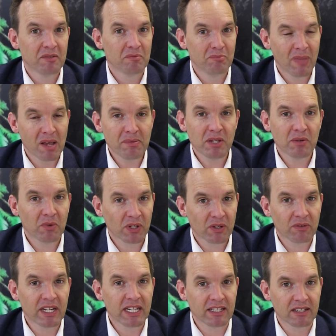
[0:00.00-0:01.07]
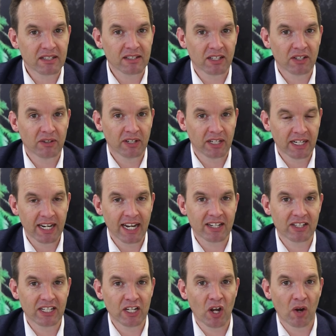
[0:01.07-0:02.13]
maybe you want to reconsider it and
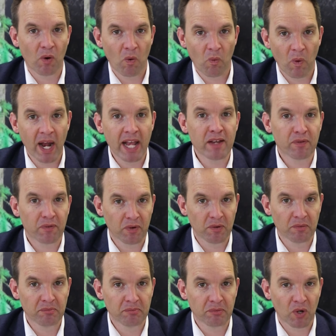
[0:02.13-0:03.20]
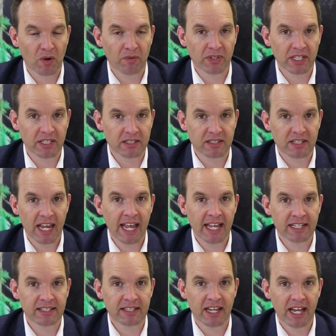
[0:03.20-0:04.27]
actually go away from provenance
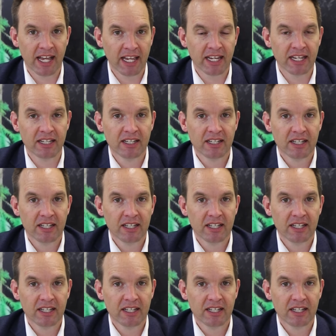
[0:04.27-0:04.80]
as a